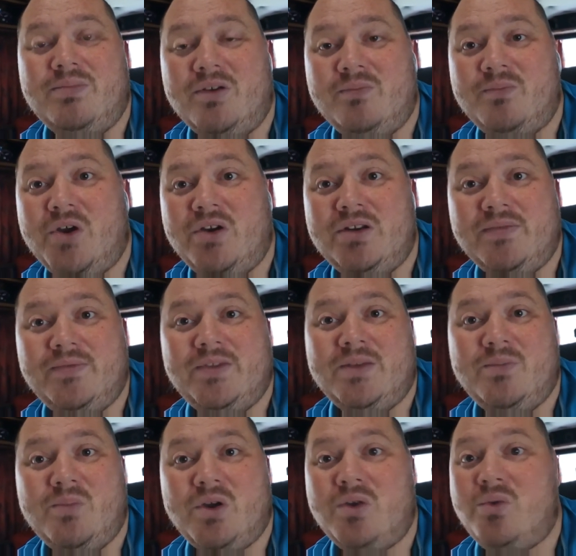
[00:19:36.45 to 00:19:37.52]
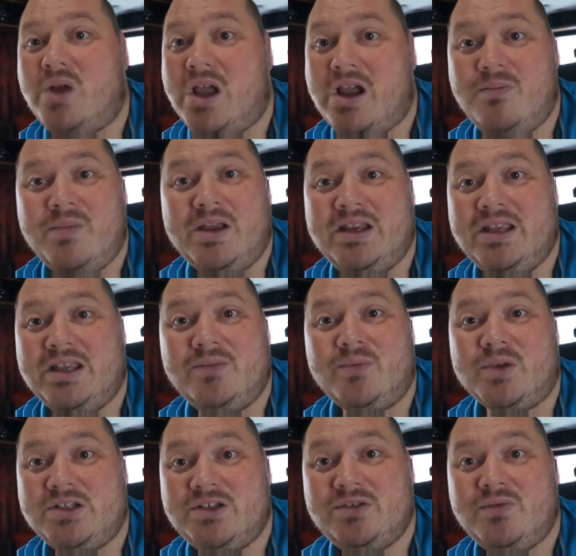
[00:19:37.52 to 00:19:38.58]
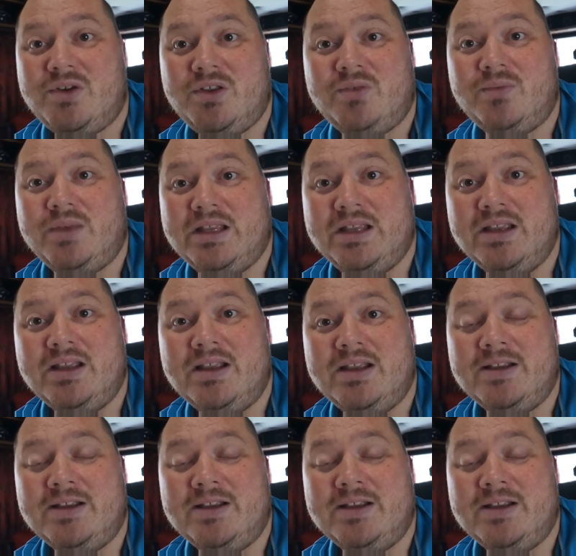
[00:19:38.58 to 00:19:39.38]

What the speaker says: both of them on how many it was, 2 or 3.